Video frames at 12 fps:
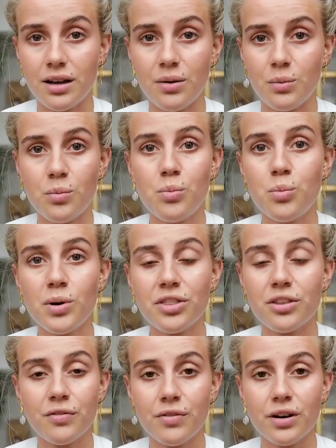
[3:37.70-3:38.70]
what
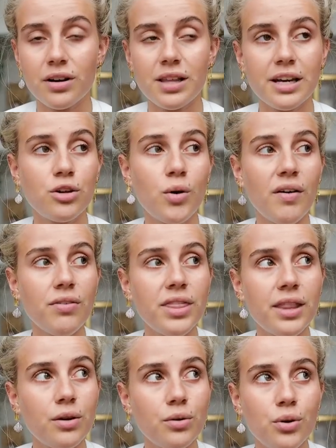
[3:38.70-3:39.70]
the fuck? Like, you
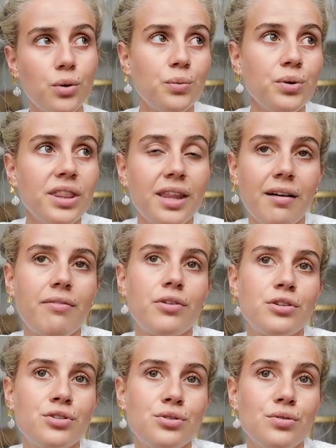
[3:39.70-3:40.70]
would
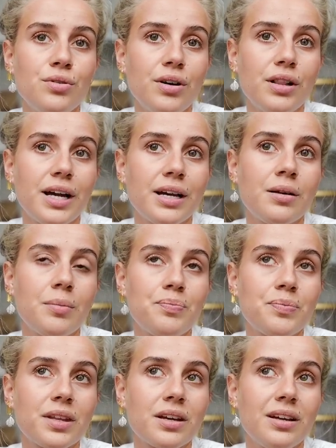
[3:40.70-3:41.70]
never, like,
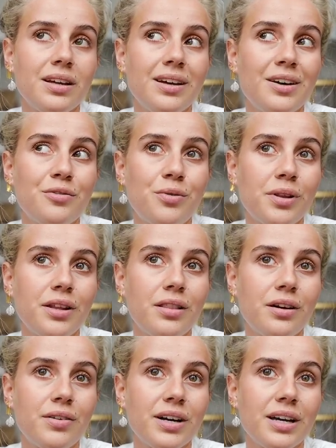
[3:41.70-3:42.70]
fall in
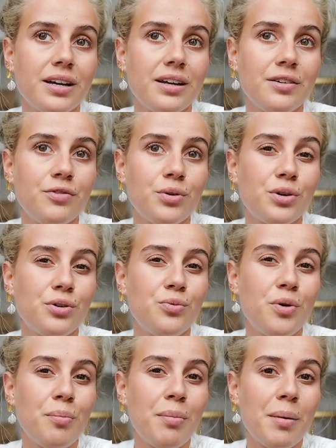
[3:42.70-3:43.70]
love again if you could
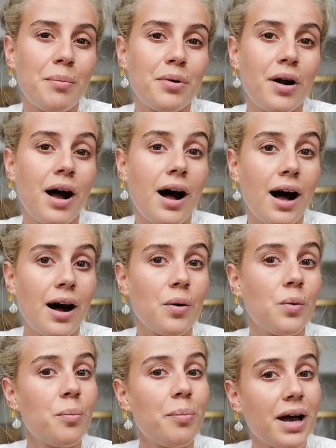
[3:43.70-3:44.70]
remember
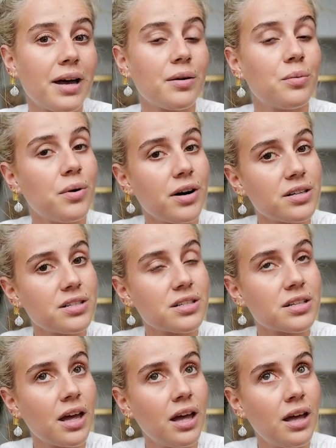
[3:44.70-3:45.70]
how bad it
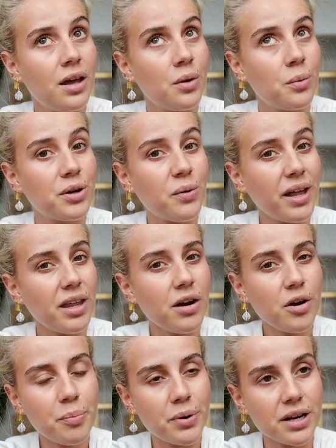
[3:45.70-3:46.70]
was when you had a
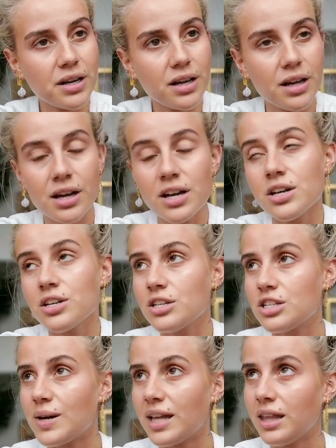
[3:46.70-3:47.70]
heartbreak.
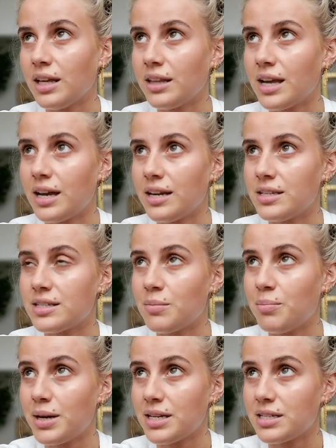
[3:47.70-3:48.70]
So I think that is the
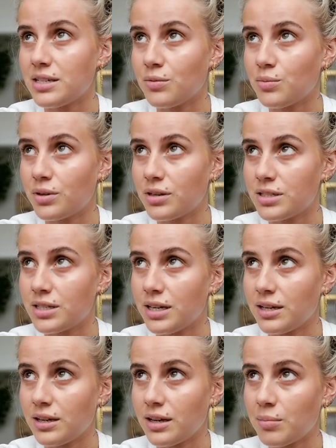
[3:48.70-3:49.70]
best and the worst
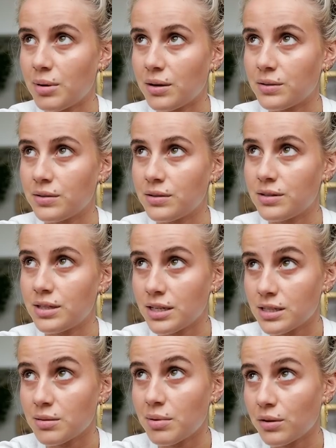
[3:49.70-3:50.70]
thing about
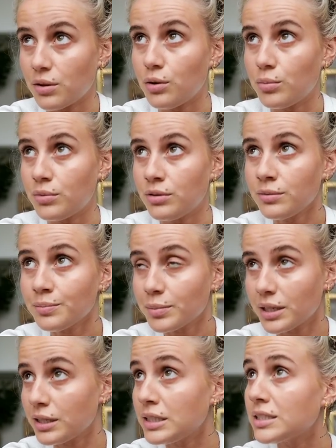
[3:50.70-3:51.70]
things about human
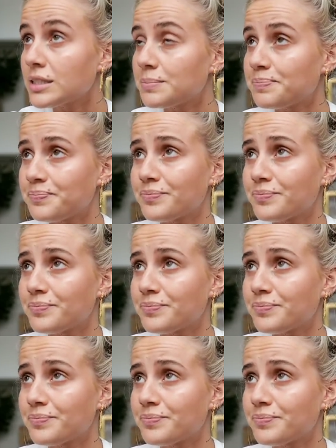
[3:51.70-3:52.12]
beings,